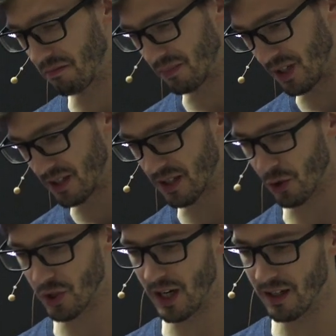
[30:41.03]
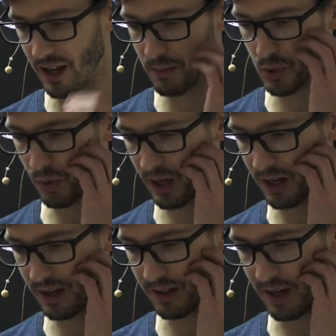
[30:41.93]
this is the container name as
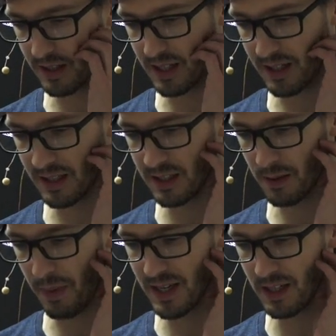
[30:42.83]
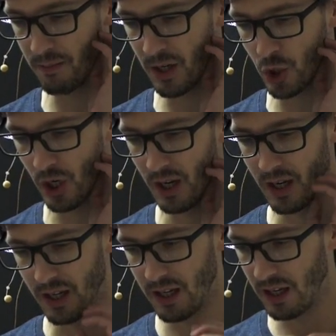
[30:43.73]
well, and I say this is the base image.
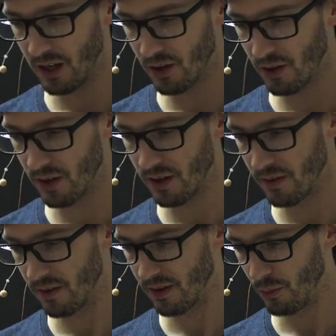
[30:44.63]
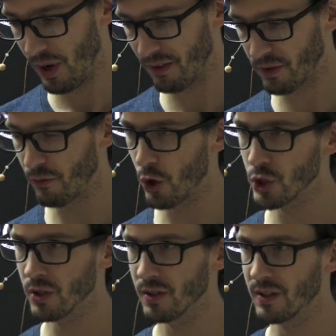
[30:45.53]
Here we have the
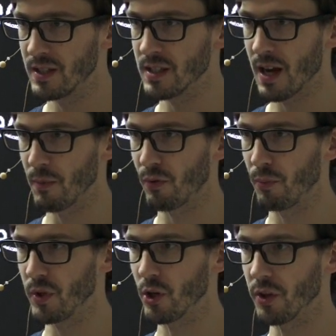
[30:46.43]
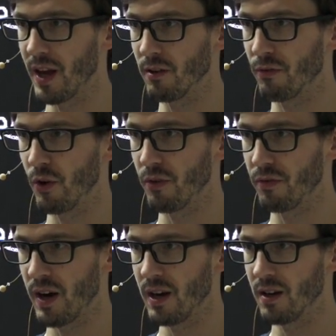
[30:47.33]
version. This is coming from the .env
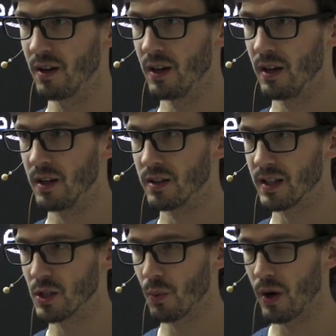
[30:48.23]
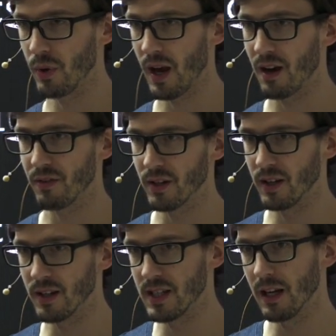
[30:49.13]
file. That's why we have it
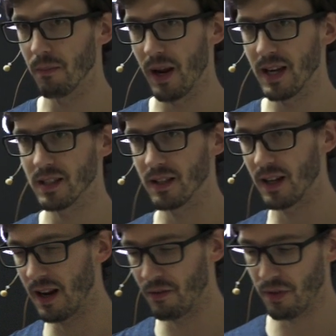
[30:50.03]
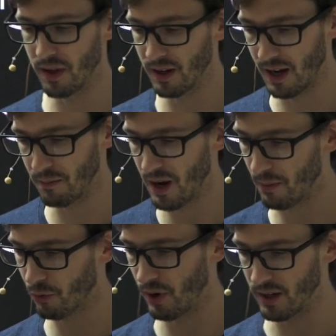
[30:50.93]
in a single place, and then everything can be
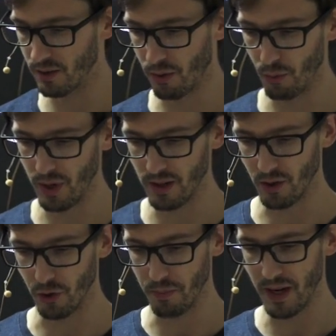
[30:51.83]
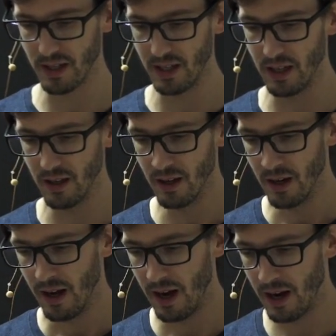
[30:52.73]
upgraded through that automatically.
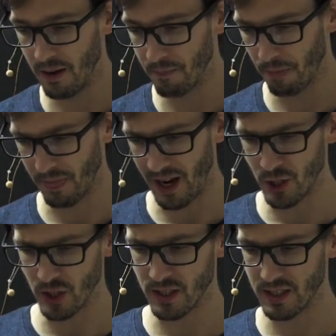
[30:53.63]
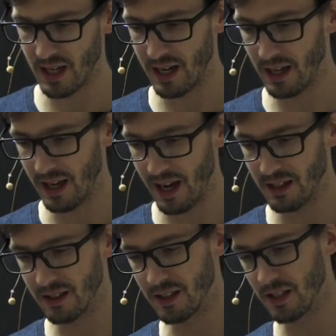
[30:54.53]
I just say like,
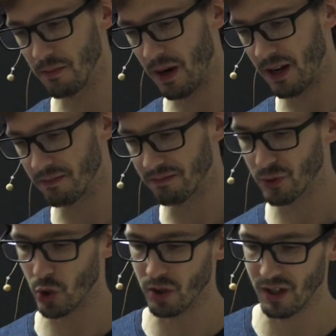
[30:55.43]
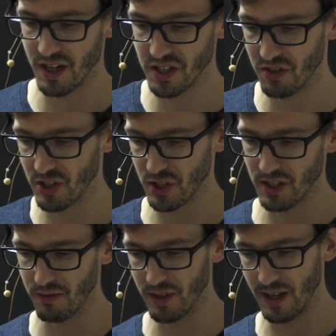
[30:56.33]
hey, this is my Docker cluster. I just
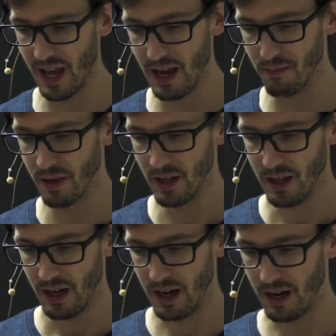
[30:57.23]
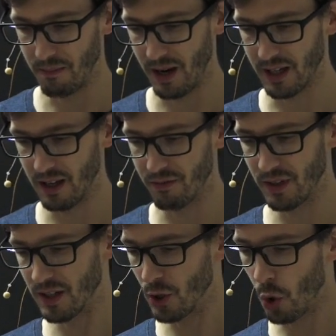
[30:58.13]
give it a name. I give
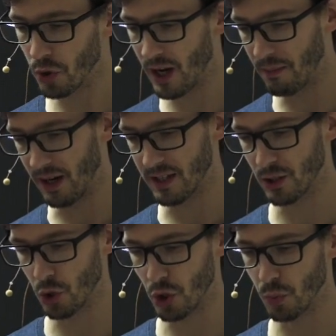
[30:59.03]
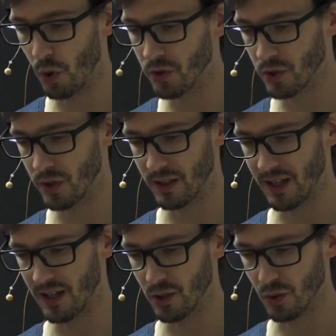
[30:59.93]
it the node name Elasticsearch 1 so that that is